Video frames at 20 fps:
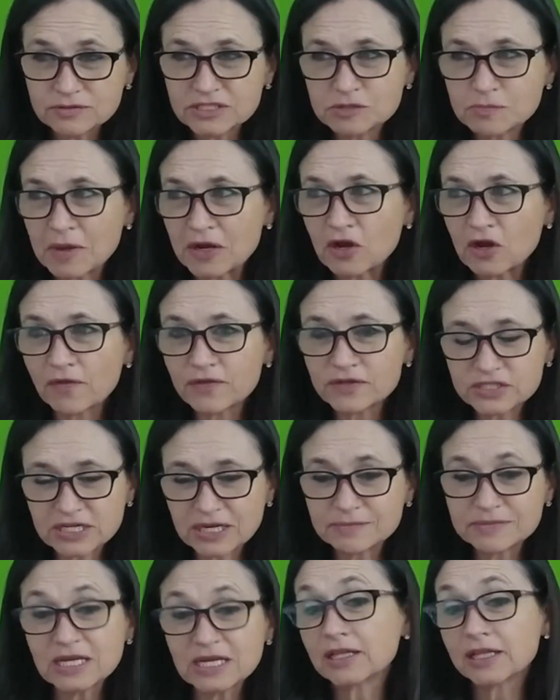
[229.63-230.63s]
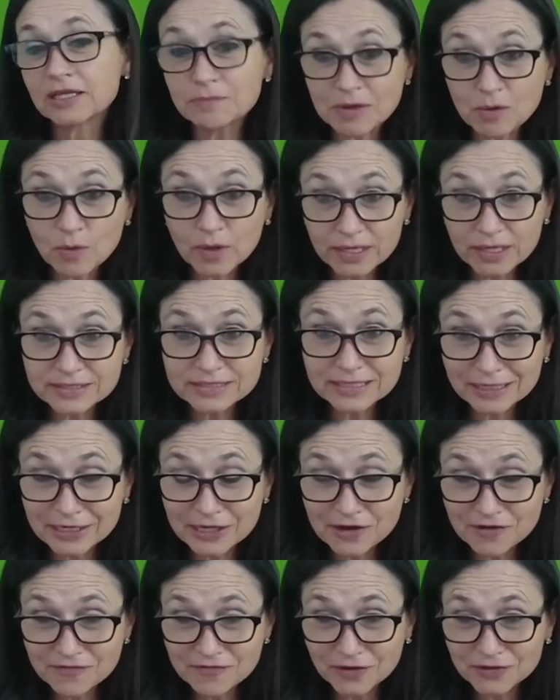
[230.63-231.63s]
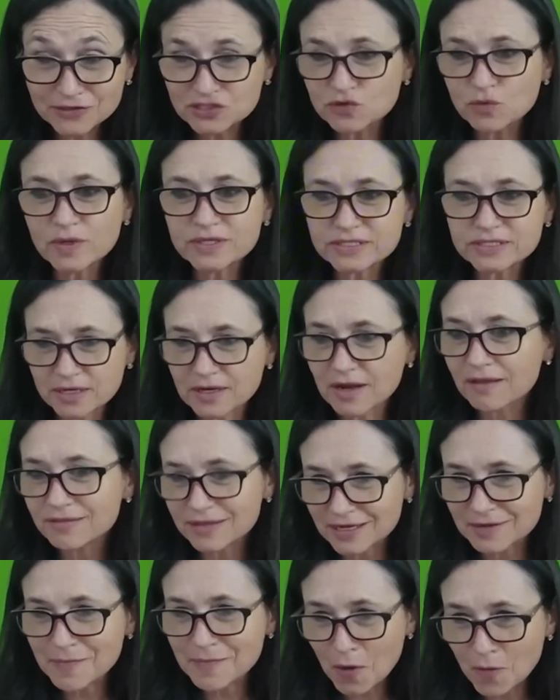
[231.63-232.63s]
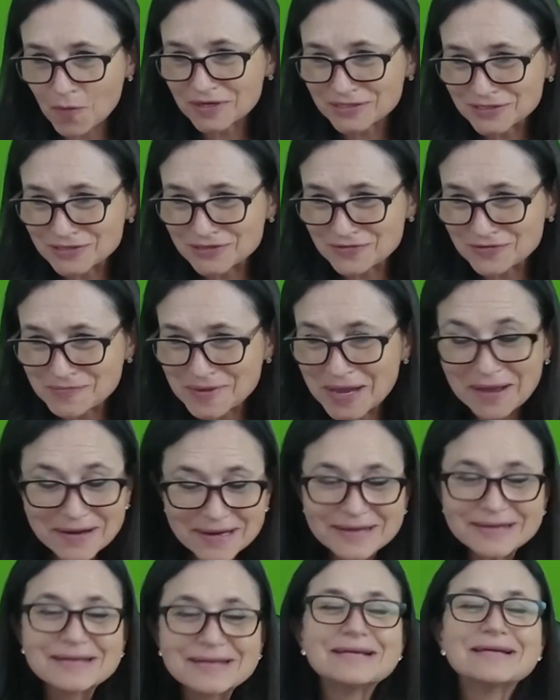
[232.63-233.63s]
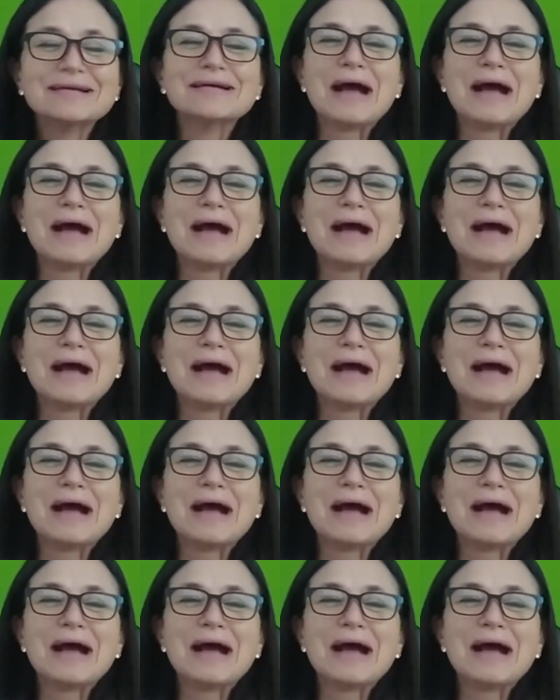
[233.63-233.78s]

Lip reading: spend all this time telling me what executive function was and nothing about what to do about it.